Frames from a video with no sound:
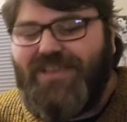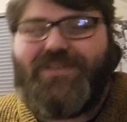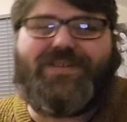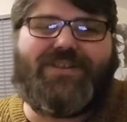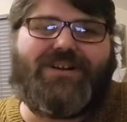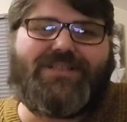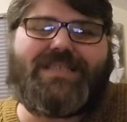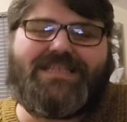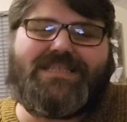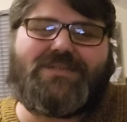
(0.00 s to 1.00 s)
You can
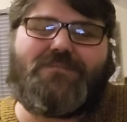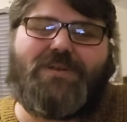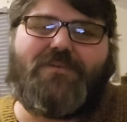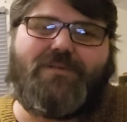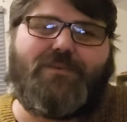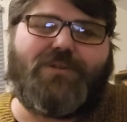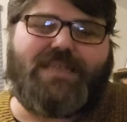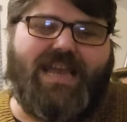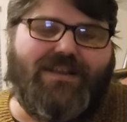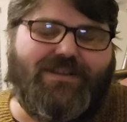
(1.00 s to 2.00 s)
contact us at
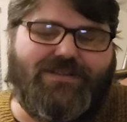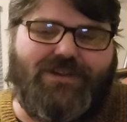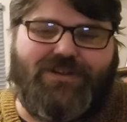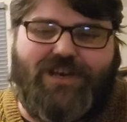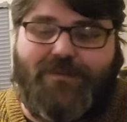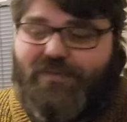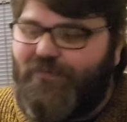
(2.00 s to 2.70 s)
BillandTheBoys@Outlook.com.